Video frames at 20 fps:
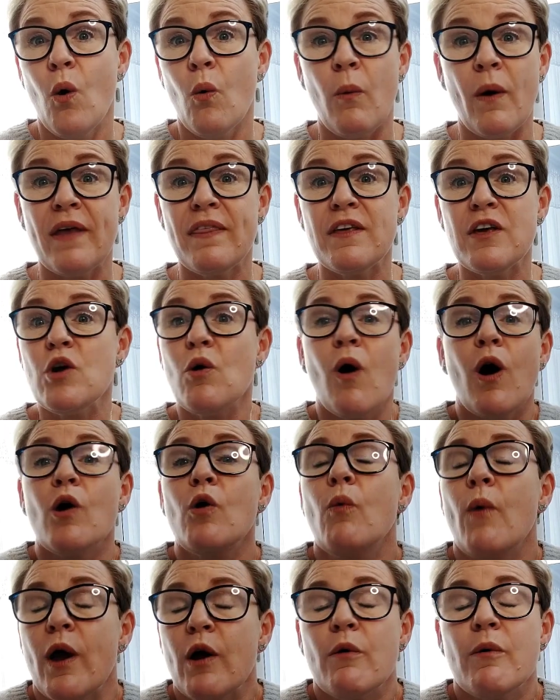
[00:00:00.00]
whether you are
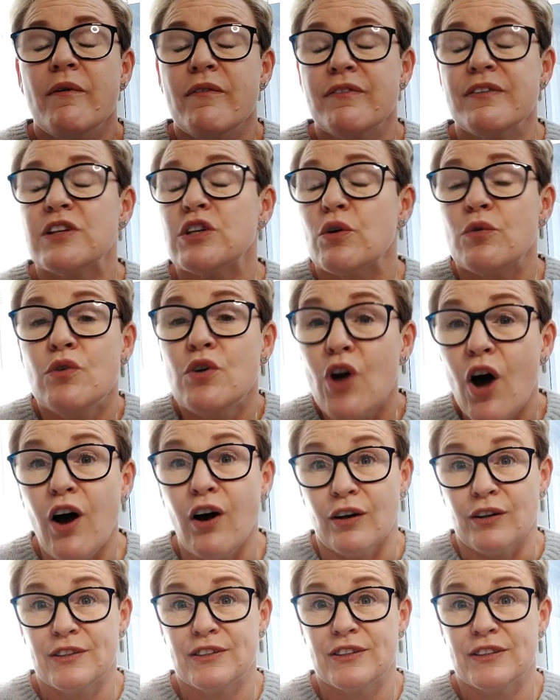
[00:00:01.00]
aware of it or
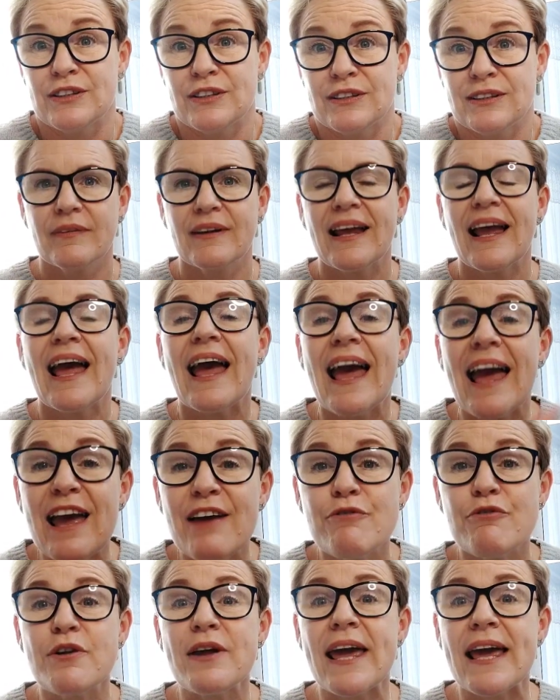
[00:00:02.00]
not.
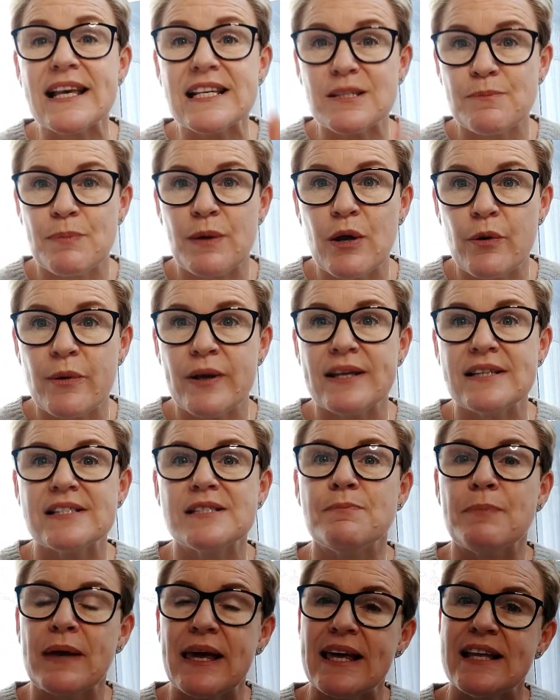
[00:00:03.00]
Every experience
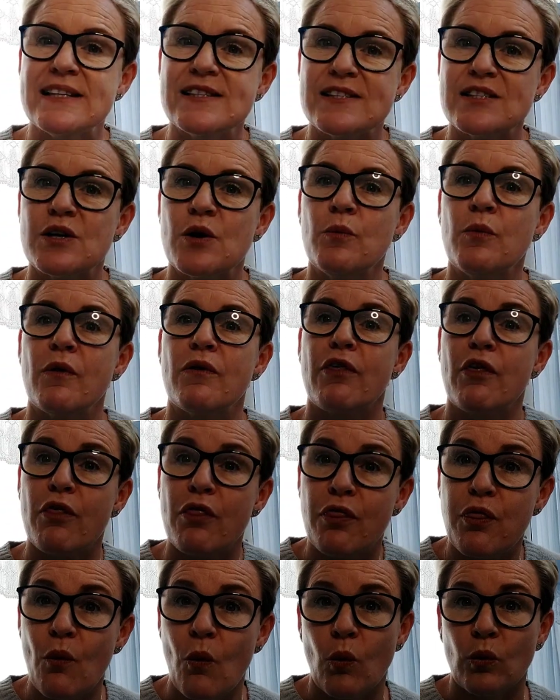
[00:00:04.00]
begins with a
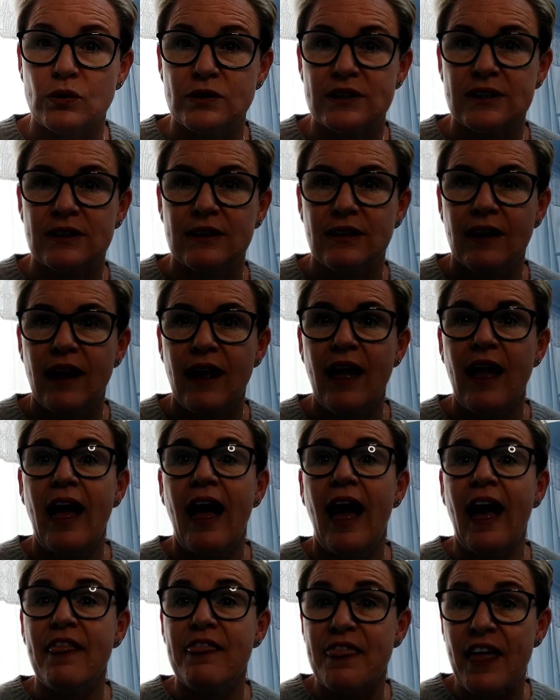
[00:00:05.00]
thought,
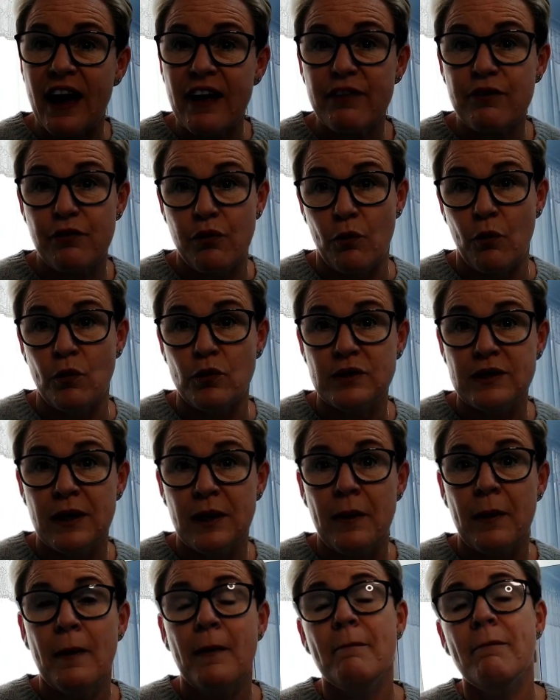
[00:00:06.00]
and that thought,
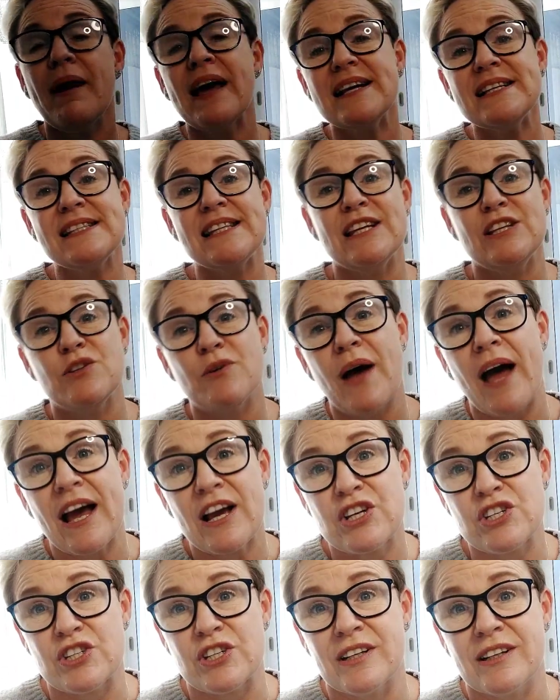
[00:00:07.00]
placed into
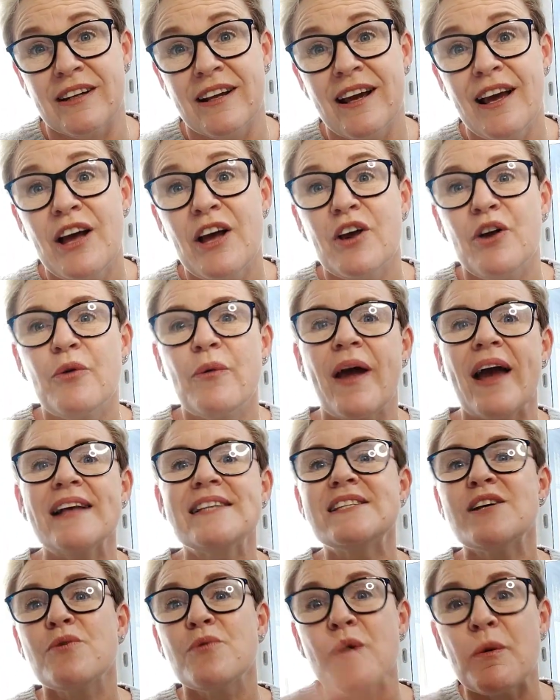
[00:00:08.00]
action,
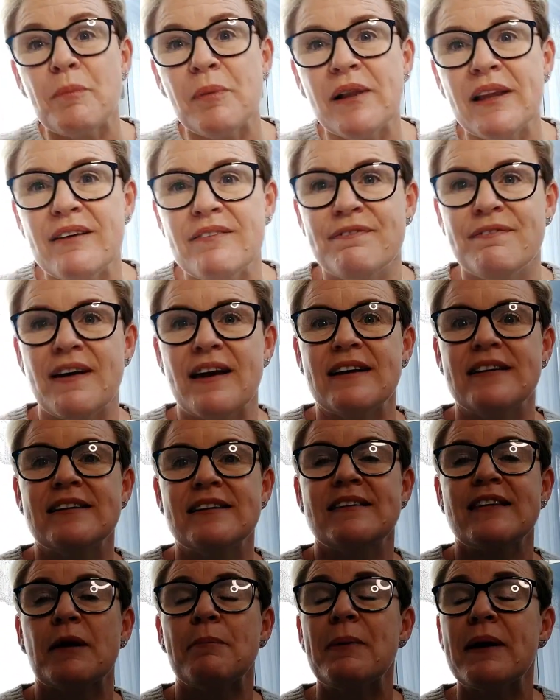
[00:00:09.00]
creates a ripple
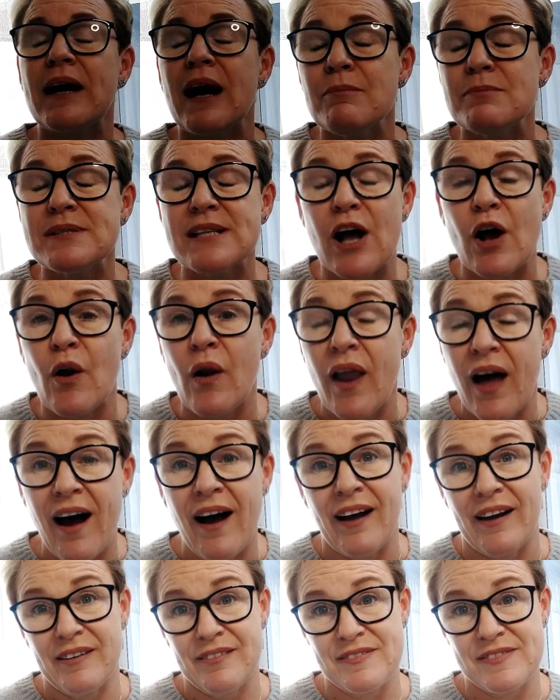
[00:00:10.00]
effect that becomes our
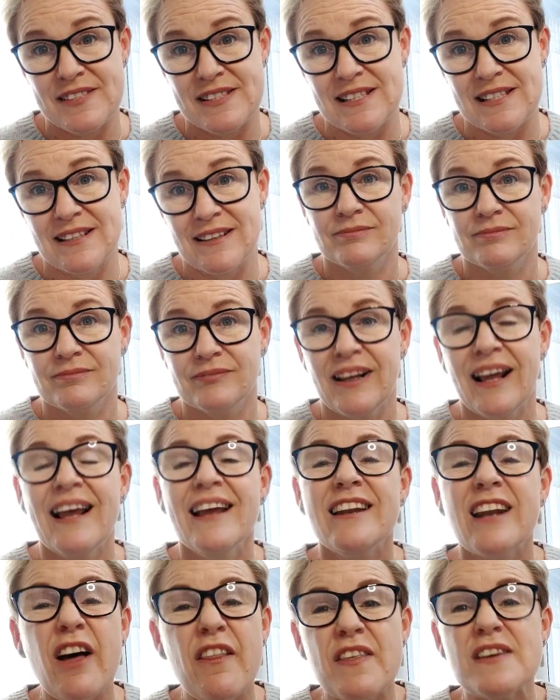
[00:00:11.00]
lives.
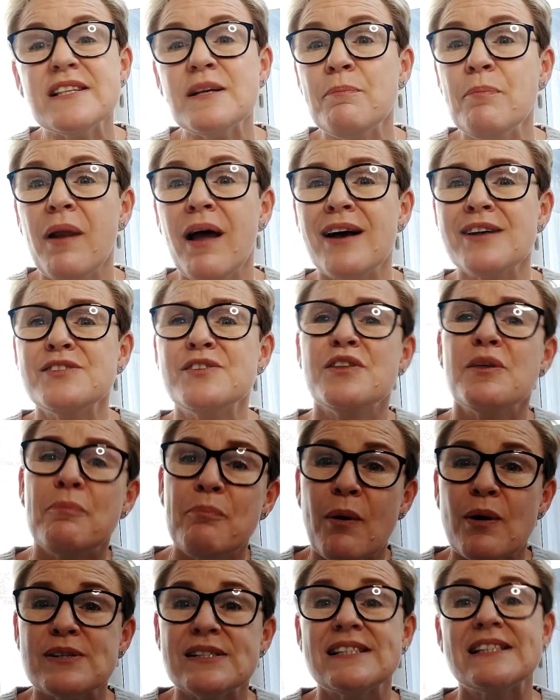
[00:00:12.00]
Now, this applies to the
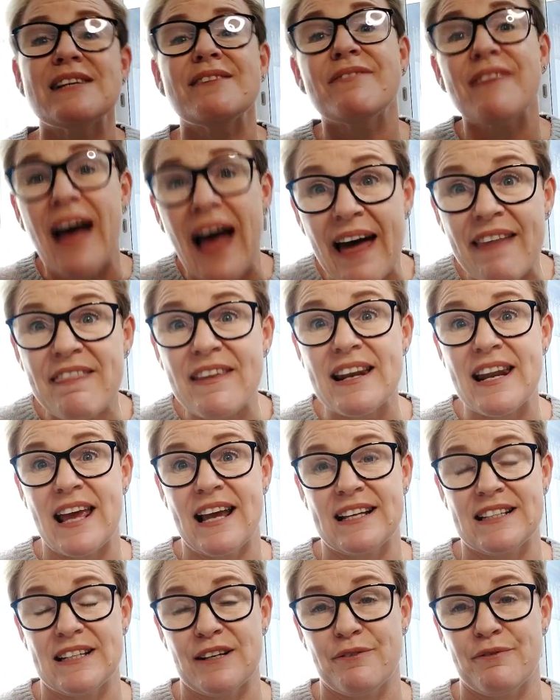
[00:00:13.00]
positive and the
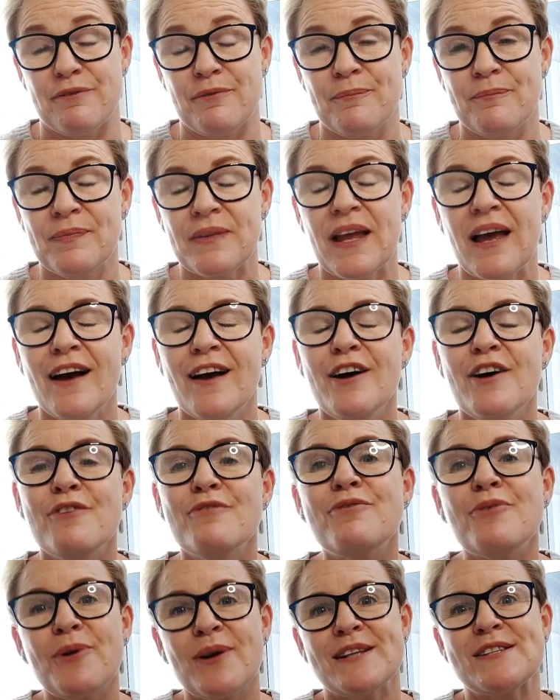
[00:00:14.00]
negative.
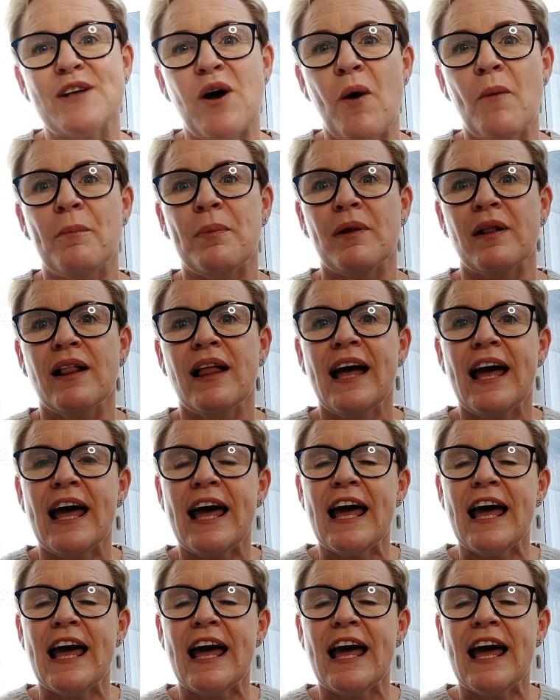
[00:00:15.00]
For example,